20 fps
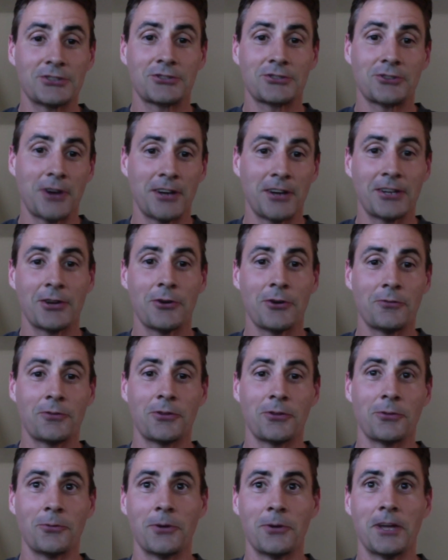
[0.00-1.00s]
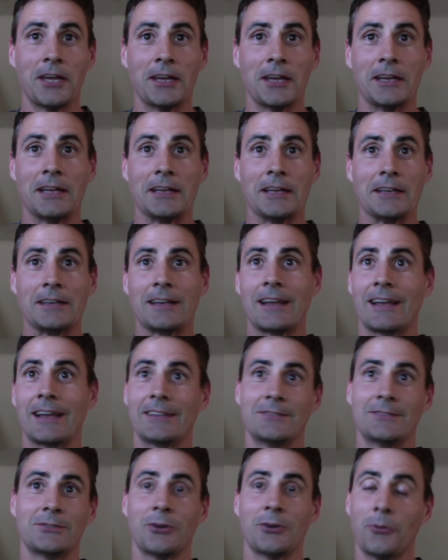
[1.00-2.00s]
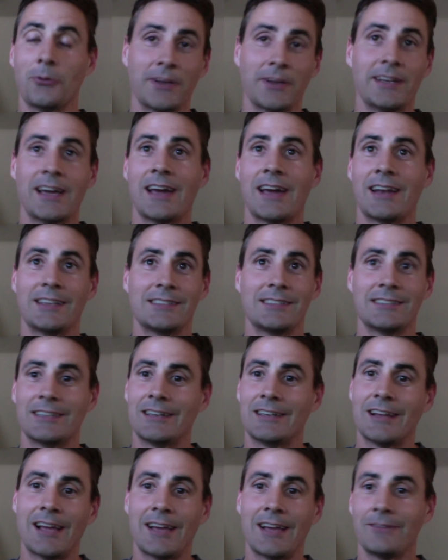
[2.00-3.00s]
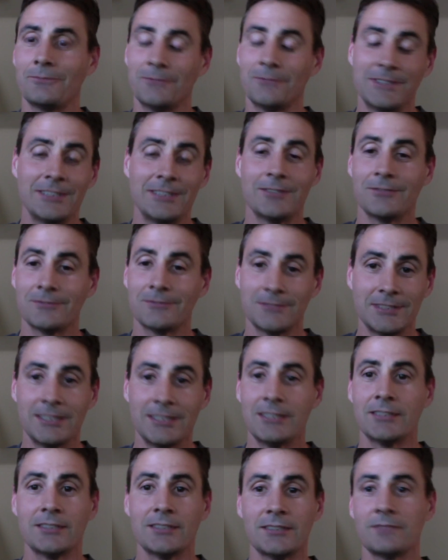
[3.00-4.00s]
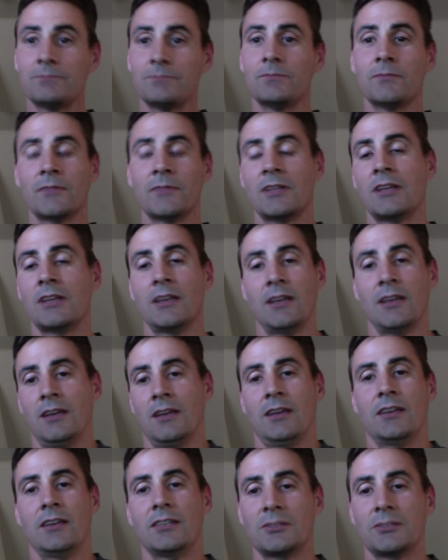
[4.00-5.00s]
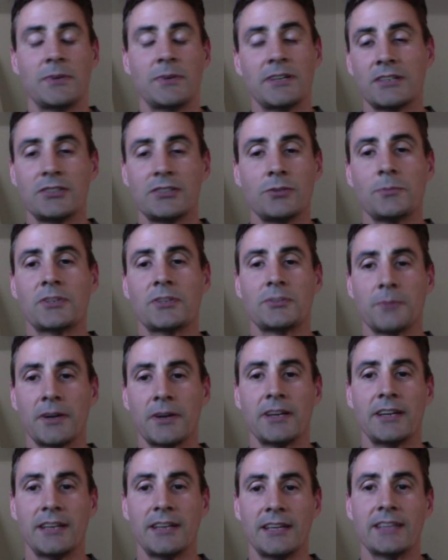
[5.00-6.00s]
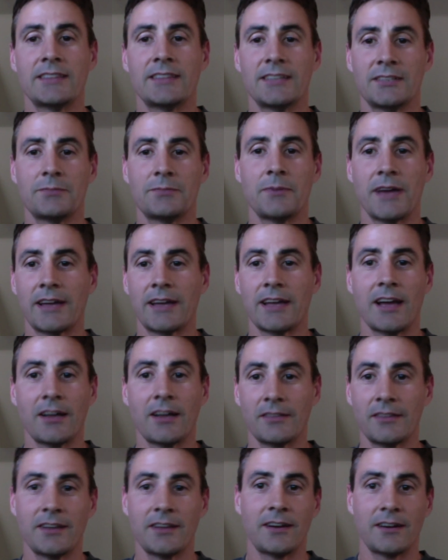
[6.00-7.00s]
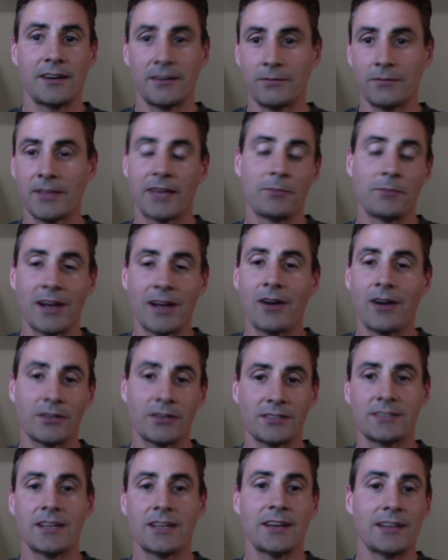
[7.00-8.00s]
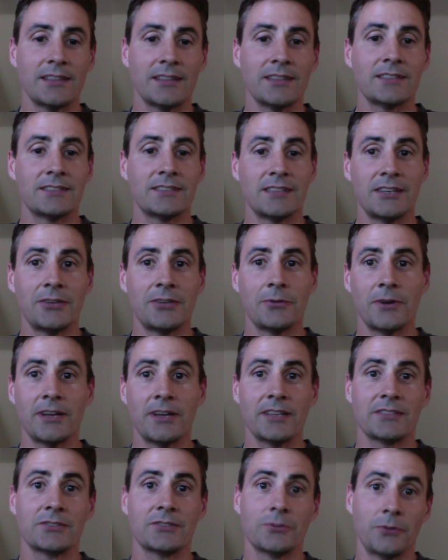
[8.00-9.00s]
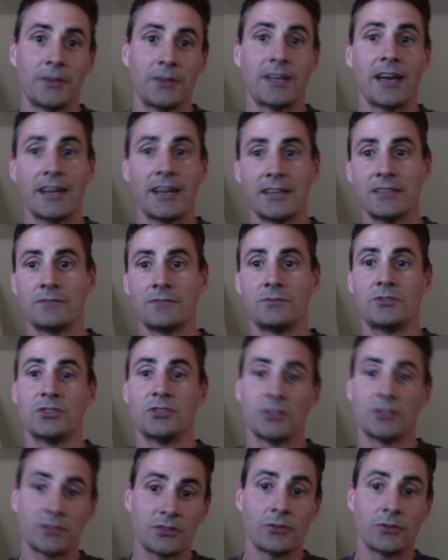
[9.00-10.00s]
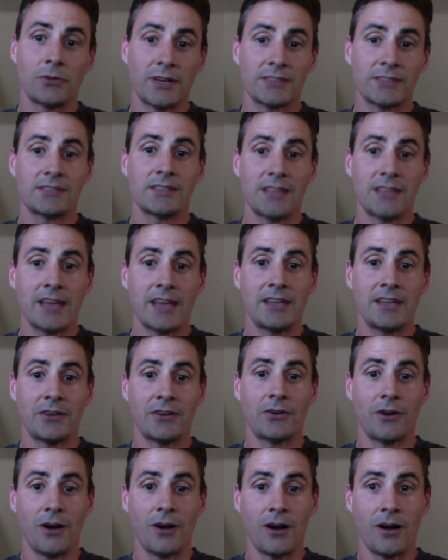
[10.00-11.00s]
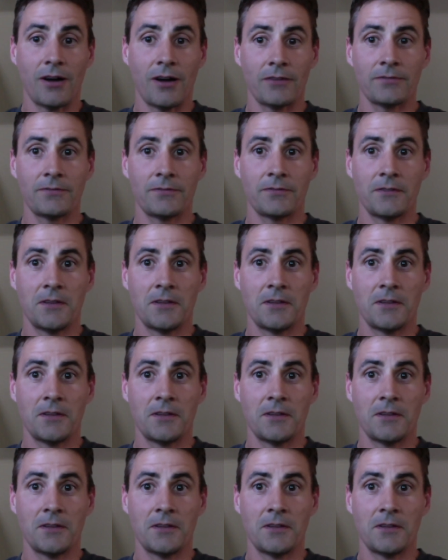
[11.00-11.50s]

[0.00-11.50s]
trying to go for the win. And I told my dad, I said, we don't need to spend too much money to get this back out there. Like, my heart's not in this anyway. So we kind of took the rest of that year off,